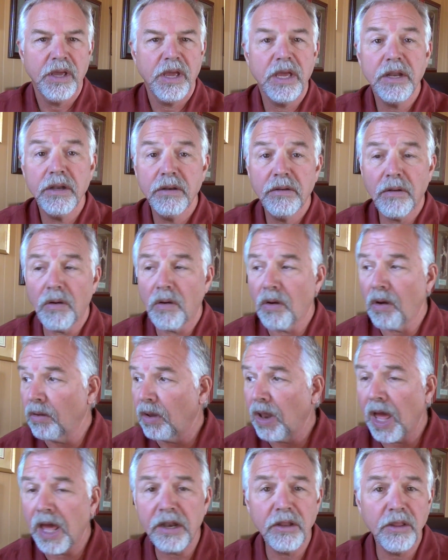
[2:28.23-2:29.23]
And a
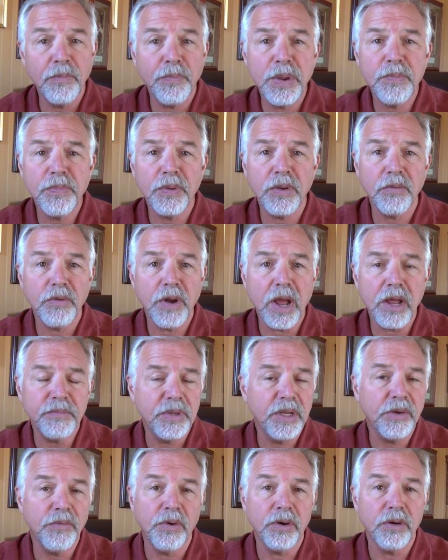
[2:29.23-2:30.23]
lot of the people around
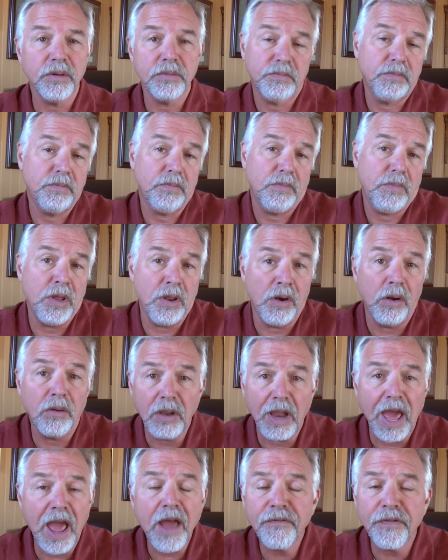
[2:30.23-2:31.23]
me were, you know,
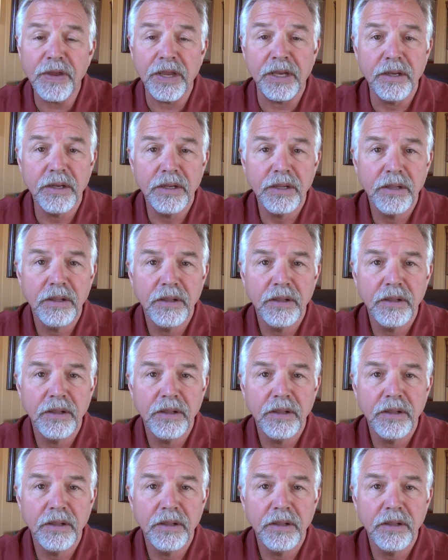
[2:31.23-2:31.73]
laughing.